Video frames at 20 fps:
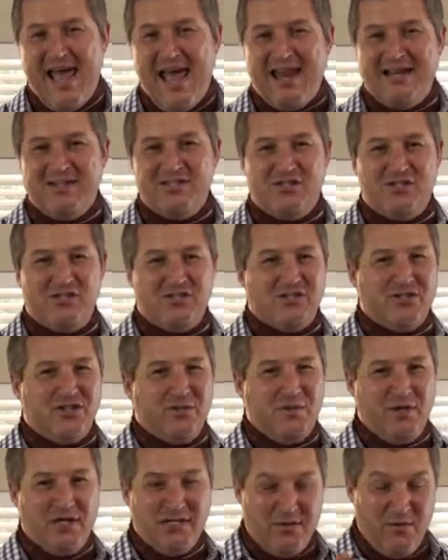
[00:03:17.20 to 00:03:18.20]
And it's just going
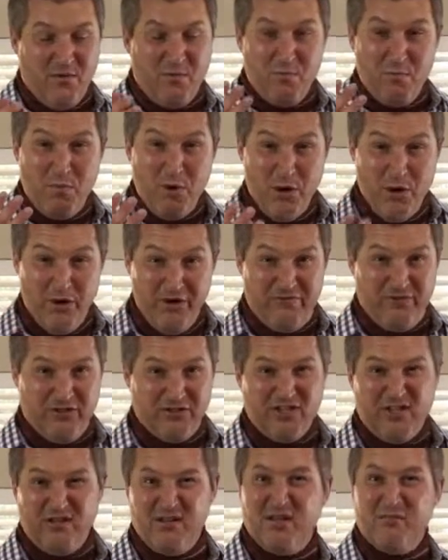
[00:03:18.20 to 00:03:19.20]
to be beautiful.
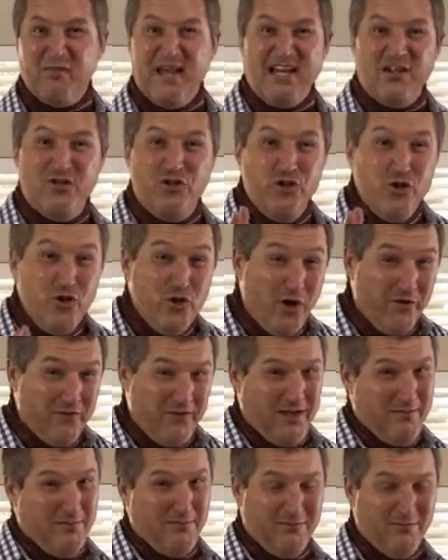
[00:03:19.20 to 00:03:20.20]
So I'm going to make 2 of
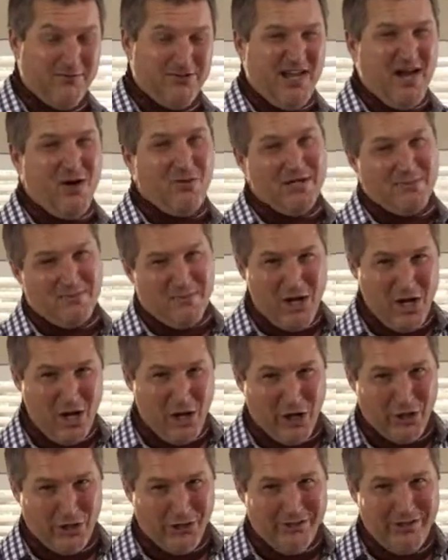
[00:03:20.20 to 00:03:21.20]
them because I want
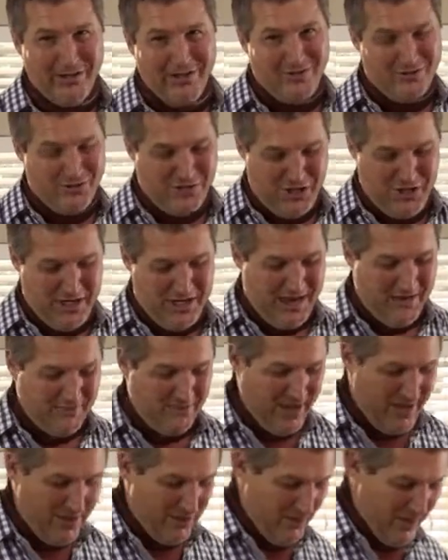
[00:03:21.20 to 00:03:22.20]
my own, so you can have
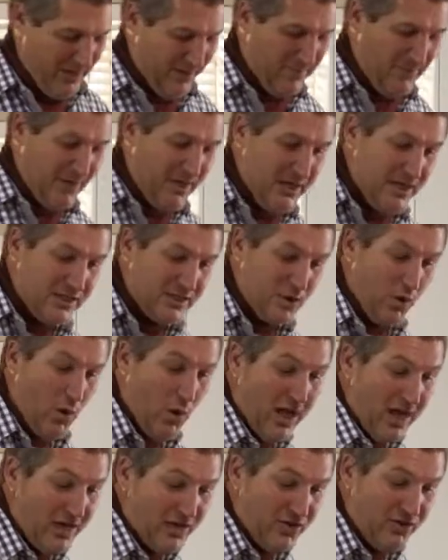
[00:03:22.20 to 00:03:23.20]
the other one. So
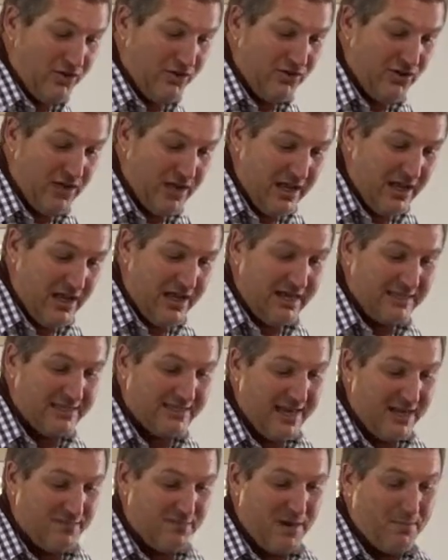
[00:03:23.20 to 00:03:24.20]
all I do, I
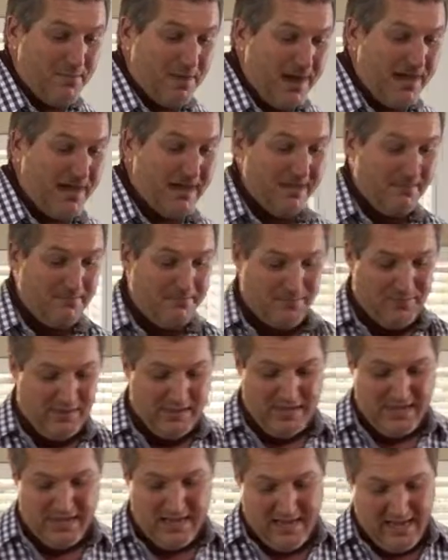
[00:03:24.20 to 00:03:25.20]
take my bacon.
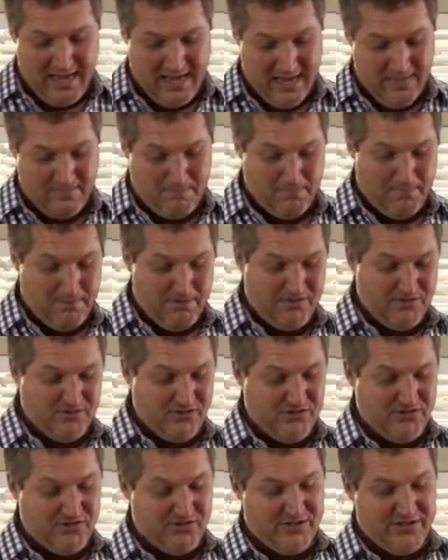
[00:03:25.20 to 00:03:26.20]
This
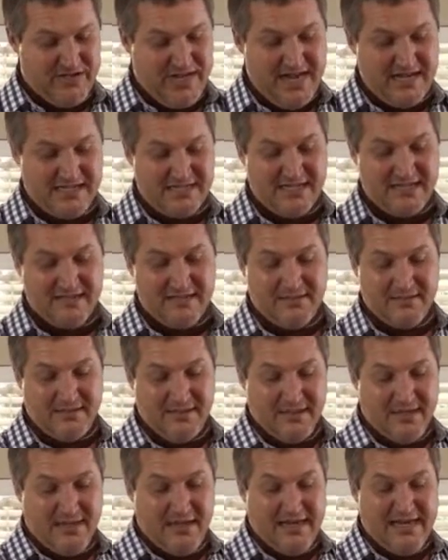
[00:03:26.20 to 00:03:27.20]
is nice and
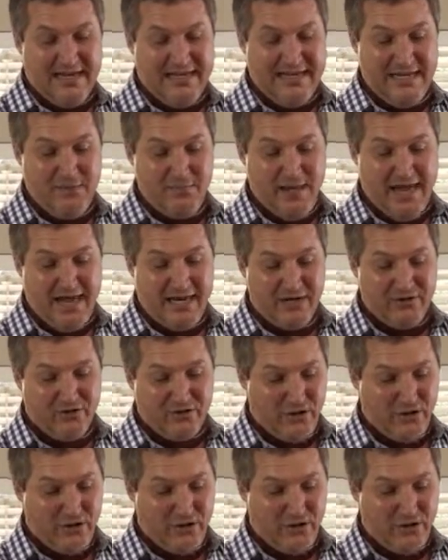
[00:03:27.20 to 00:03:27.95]
lean bacon,